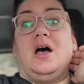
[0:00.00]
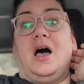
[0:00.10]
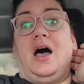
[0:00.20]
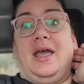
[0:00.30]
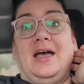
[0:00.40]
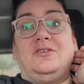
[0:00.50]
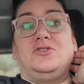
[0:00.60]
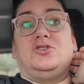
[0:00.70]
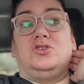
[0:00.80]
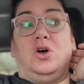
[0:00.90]
I have
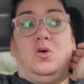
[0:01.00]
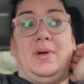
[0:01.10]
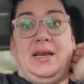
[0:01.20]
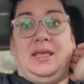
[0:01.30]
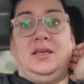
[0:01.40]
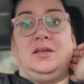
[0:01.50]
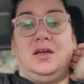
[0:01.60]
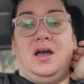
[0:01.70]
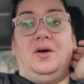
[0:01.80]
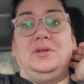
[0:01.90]
so many.
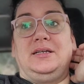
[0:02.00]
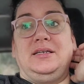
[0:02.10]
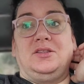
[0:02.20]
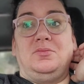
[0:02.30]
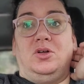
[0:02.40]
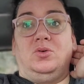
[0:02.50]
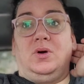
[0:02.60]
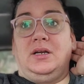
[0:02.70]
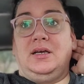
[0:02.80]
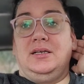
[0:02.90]
I would like to get them all
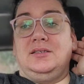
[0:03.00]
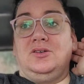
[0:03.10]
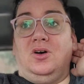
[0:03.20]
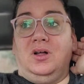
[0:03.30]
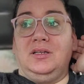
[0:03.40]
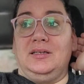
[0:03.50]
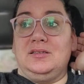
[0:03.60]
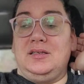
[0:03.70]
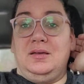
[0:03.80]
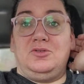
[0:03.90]
organized and all in like the
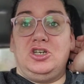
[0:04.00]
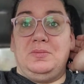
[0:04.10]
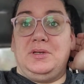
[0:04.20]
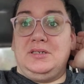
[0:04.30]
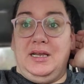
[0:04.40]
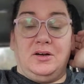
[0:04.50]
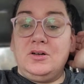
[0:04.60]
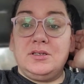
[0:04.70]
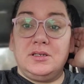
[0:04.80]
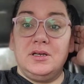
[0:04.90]
same shape
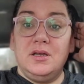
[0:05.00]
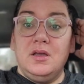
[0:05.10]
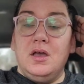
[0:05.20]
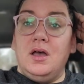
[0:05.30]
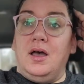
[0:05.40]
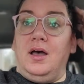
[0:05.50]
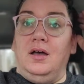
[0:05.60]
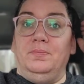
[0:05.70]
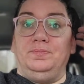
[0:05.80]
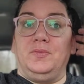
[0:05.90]
containers.
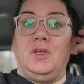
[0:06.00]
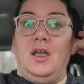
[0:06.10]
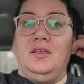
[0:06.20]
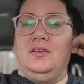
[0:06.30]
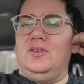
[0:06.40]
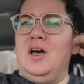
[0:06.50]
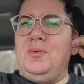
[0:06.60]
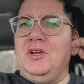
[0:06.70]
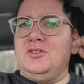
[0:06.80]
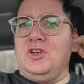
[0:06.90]
Um, a
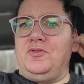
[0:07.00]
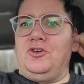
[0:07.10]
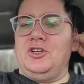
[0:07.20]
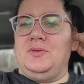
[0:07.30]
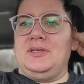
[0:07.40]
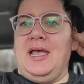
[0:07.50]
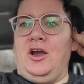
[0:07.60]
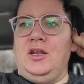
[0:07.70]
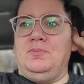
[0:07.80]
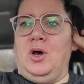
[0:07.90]
couple years ago for Christmas,
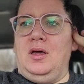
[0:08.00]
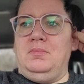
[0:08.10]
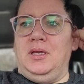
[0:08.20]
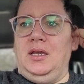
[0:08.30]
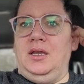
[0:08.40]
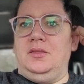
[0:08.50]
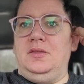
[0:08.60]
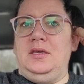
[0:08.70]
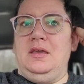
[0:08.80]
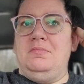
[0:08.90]
Erin bought me
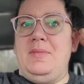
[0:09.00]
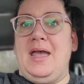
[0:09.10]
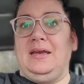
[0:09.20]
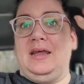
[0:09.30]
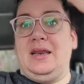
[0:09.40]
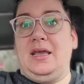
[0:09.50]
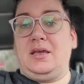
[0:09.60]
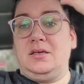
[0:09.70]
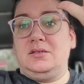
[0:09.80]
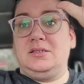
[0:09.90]
the
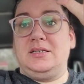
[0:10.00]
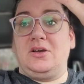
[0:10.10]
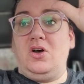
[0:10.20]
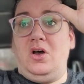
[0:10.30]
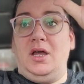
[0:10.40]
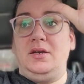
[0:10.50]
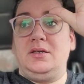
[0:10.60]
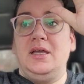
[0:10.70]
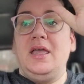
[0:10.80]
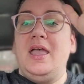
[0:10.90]
magnetic stick on
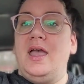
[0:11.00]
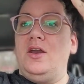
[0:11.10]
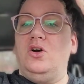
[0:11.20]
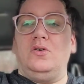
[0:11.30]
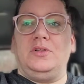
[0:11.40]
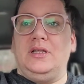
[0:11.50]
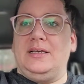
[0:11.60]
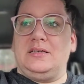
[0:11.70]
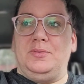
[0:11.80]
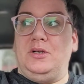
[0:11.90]
and over the
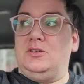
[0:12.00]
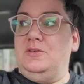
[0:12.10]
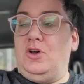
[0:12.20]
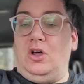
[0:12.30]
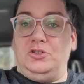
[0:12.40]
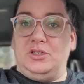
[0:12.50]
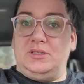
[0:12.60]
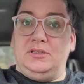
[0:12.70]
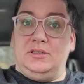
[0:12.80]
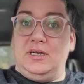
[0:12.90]
last couple years, they've all just
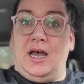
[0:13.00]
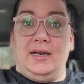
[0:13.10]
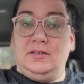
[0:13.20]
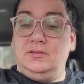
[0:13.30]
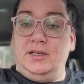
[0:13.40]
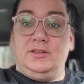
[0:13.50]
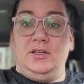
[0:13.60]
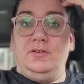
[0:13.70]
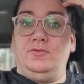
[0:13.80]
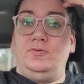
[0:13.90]
died. Like
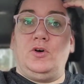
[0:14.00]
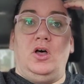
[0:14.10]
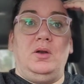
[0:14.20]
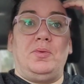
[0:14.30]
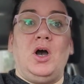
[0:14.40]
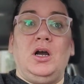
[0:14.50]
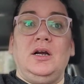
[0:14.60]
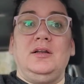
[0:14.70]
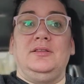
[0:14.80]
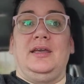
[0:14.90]
they've fallen
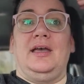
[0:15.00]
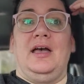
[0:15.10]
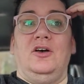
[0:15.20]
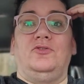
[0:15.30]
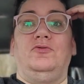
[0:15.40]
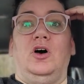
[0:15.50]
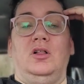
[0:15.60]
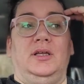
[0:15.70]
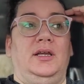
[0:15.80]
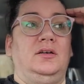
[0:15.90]
apart. They have
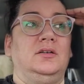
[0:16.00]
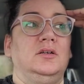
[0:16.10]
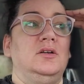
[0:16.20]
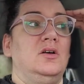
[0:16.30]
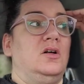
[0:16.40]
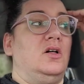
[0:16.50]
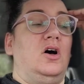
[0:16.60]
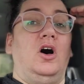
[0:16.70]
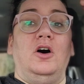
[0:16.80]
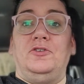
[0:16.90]
fallen
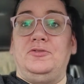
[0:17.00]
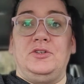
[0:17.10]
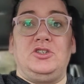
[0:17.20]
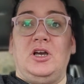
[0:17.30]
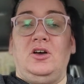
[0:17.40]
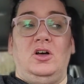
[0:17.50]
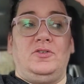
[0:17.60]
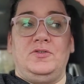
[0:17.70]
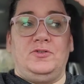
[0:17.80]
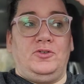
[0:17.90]
off of the off
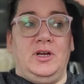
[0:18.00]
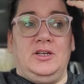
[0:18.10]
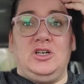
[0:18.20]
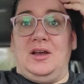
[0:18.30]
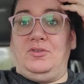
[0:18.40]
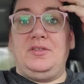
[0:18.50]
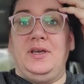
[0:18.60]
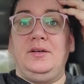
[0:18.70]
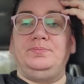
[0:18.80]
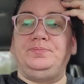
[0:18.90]
of the fridge,
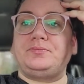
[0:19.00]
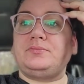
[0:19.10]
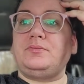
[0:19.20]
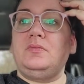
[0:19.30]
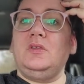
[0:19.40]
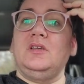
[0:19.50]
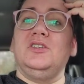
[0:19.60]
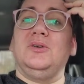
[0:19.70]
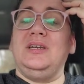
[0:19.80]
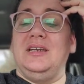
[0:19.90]
everything.
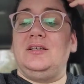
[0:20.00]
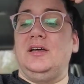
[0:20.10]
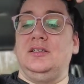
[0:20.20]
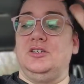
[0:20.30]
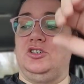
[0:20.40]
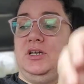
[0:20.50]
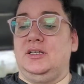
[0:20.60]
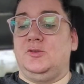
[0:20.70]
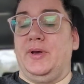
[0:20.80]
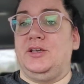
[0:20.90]
So I need a, a
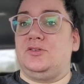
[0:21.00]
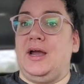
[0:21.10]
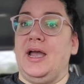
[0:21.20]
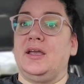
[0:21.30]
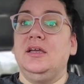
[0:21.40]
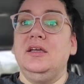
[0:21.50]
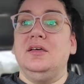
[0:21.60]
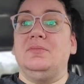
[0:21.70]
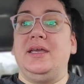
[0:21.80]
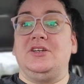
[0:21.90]
legit spice rack.
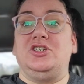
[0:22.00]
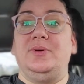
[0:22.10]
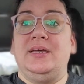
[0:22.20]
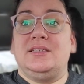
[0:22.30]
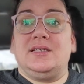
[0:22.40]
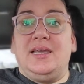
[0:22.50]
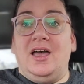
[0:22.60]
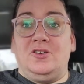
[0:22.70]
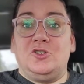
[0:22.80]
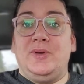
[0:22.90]
My issue is
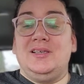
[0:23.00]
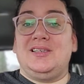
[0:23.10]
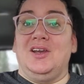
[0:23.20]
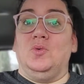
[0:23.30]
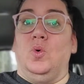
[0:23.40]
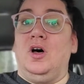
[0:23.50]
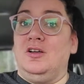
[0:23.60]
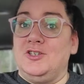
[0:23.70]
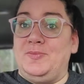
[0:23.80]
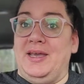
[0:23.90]
counter space and
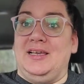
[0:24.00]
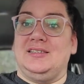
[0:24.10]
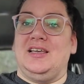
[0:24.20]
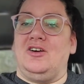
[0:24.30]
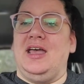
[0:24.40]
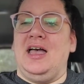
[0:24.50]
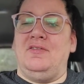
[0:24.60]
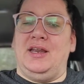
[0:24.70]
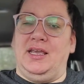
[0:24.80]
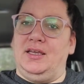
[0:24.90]
wall space. I don't
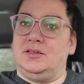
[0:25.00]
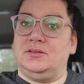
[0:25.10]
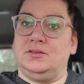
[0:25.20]
have any.